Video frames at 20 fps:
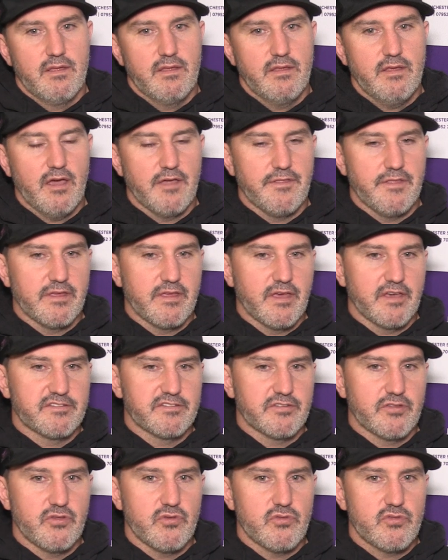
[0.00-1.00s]
Yeah, I think
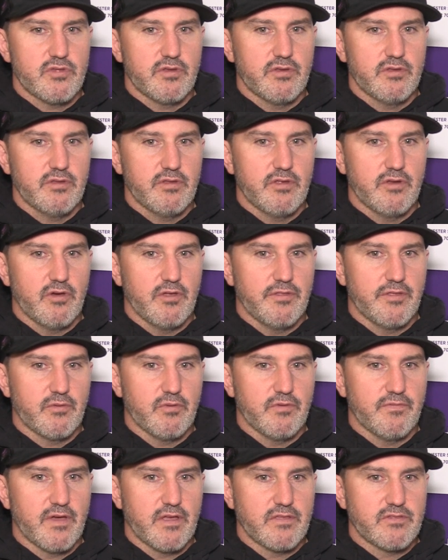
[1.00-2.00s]
execution. You know, I think
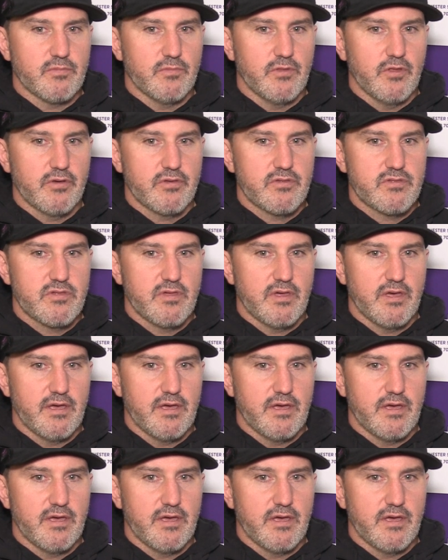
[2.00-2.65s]
we've had some looks.